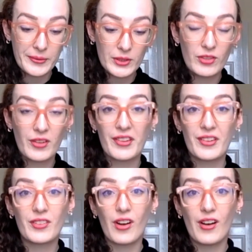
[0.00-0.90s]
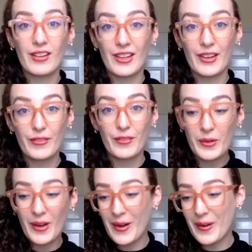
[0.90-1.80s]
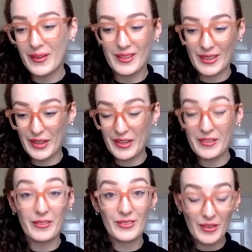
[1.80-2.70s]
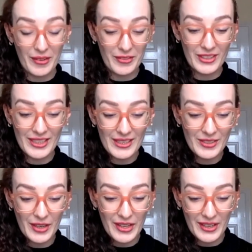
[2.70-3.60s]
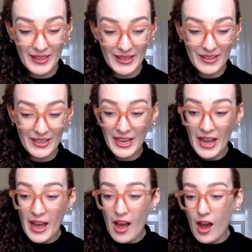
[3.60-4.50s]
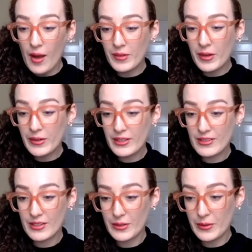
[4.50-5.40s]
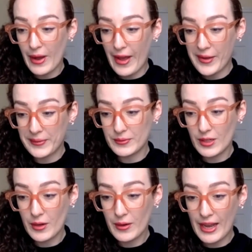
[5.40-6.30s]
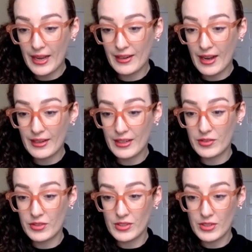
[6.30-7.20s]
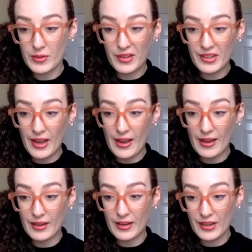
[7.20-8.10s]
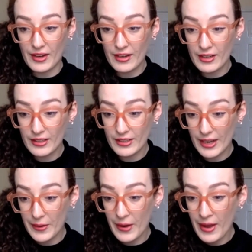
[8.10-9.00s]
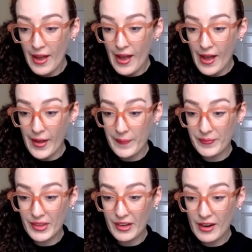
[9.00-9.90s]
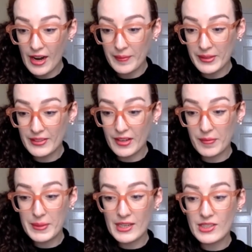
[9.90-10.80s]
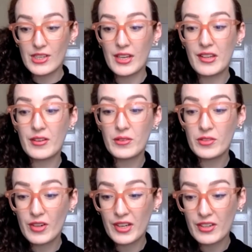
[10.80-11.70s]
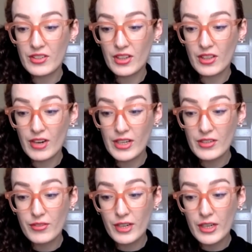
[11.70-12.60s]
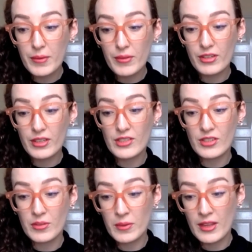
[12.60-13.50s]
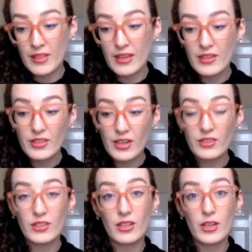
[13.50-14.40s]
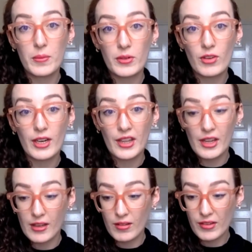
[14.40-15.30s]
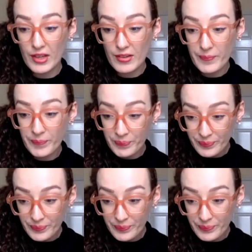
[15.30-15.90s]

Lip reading: which looks to draw on like Foucault and lots of just really interesting theory. I'm going to go ahead and introduce Sahar now. Sahar Ahmed is a PhD student researching the right to freedom of religion within the international human rights legal system